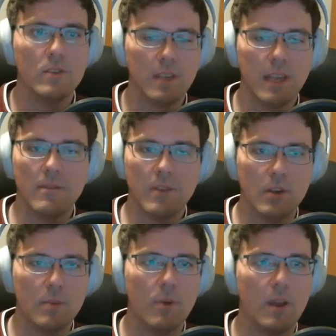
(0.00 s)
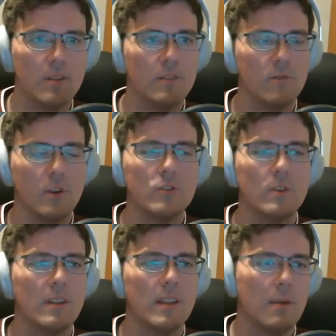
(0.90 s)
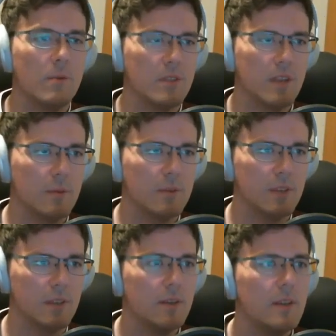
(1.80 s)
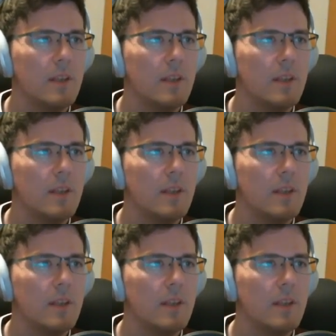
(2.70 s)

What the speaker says: to get very depressed and frustrated that I wasn't able to